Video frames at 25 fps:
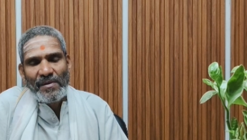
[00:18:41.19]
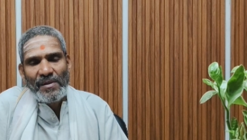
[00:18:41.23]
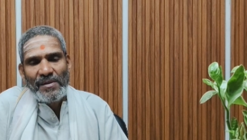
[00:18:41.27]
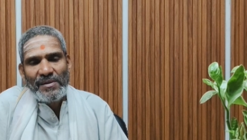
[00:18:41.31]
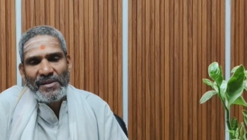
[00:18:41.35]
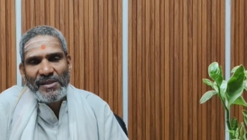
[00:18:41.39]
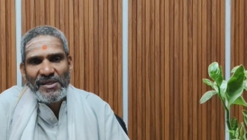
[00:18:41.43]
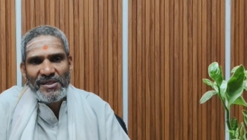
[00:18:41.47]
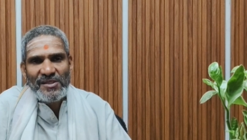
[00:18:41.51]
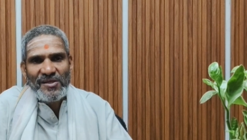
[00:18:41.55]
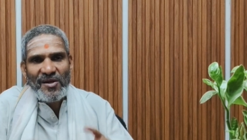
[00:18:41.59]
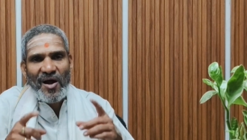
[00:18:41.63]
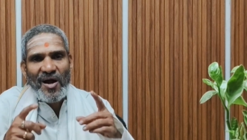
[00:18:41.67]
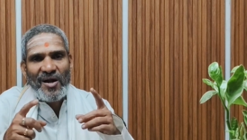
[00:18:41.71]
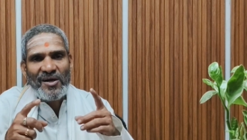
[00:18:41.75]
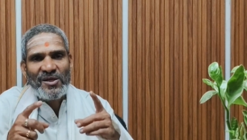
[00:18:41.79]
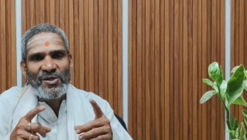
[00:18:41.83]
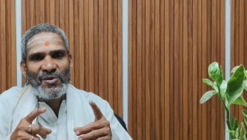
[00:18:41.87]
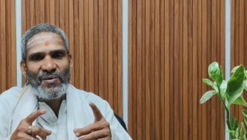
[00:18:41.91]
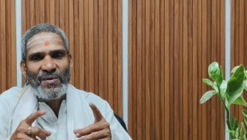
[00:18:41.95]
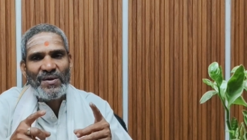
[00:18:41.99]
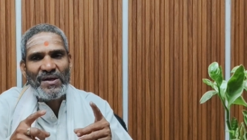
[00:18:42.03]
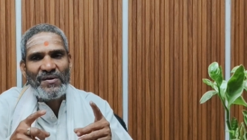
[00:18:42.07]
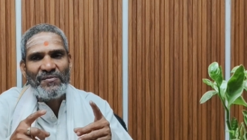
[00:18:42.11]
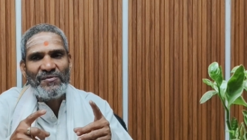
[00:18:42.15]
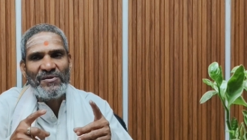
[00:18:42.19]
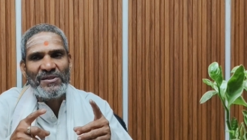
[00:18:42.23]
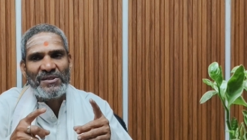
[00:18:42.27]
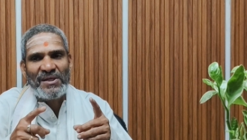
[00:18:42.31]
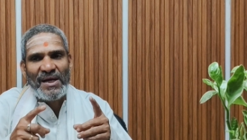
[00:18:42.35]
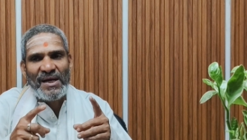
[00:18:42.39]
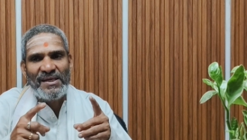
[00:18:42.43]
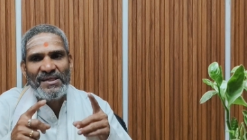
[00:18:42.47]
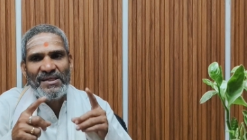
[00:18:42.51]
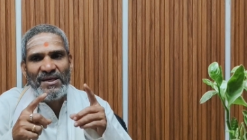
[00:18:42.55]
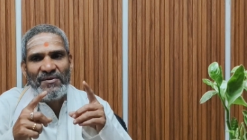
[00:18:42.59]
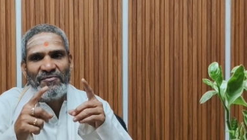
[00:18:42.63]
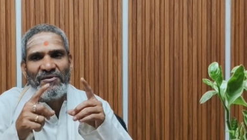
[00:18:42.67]
These rods were of the
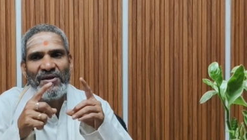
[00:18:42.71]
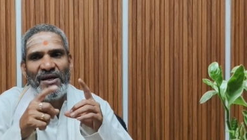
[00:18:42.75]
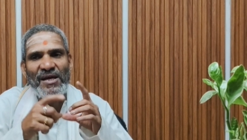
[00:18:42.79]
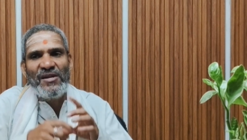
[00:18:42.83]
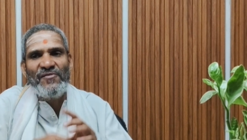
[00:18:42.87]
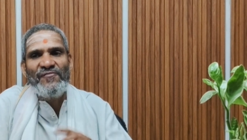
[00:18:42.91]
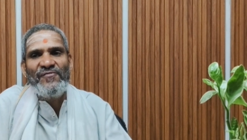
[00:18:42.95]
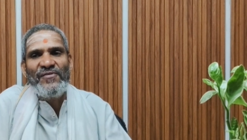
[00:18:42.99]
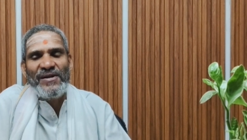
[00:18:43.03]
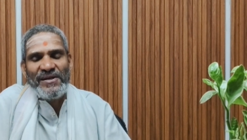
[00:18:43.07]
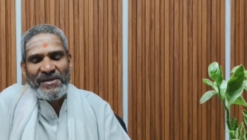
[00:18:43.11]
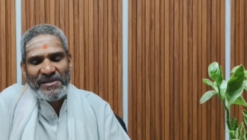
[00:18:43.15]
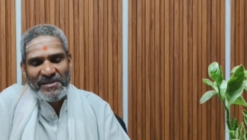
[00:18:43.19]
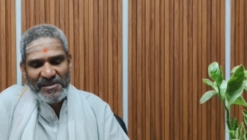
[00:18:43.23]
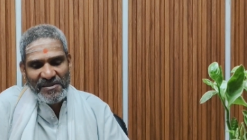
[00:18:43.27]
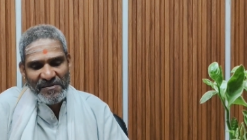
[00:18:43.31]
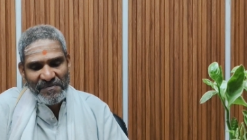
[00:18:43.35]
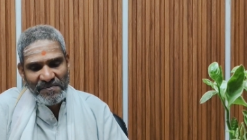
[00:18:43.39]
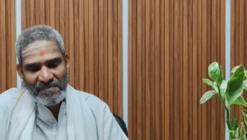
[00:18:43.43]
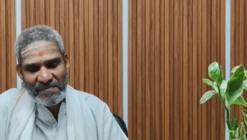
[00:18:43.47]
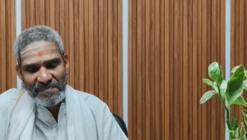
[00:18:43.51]
size of the elephant.